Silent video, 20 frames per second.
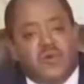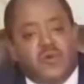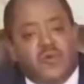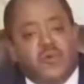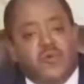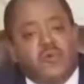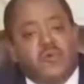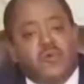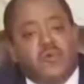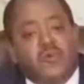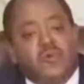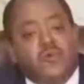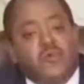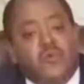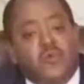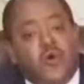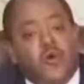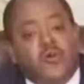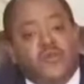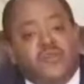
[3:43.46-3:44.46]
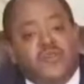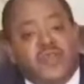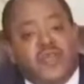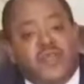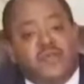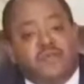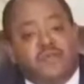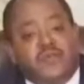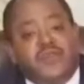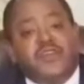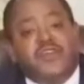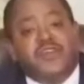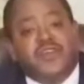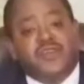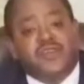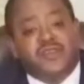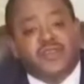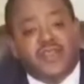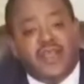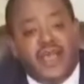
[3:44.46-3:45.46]
who lost their
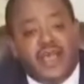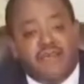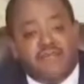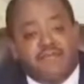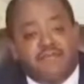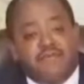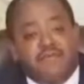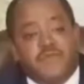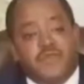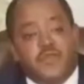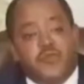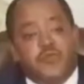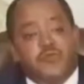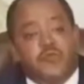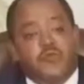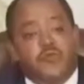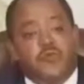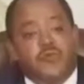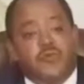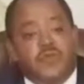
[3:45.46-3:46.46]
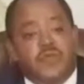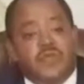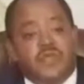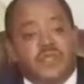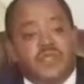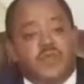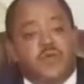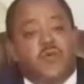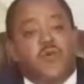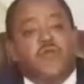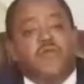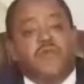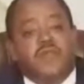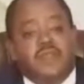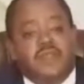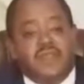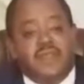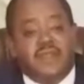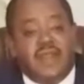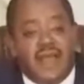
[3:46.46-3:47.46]
precious life due to the
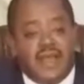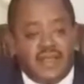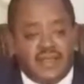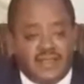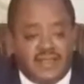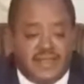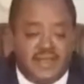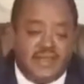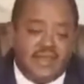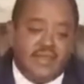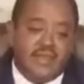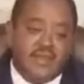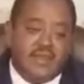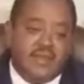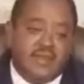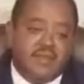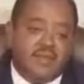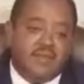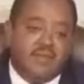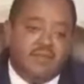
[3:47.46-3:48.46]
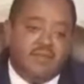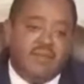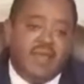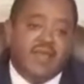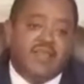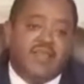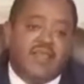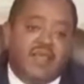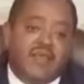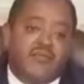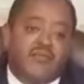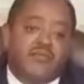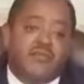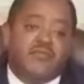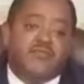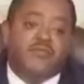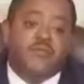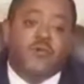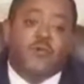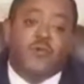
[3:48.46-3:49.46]
COVID-19, may their
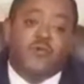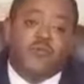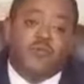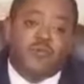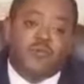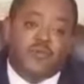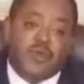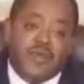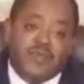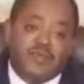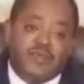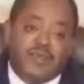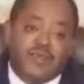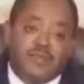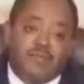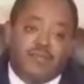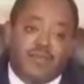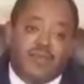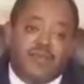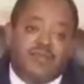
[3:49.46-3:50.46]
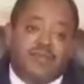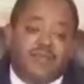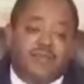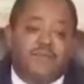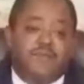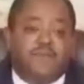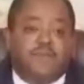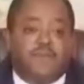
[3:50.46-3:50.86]
soul rest in peace.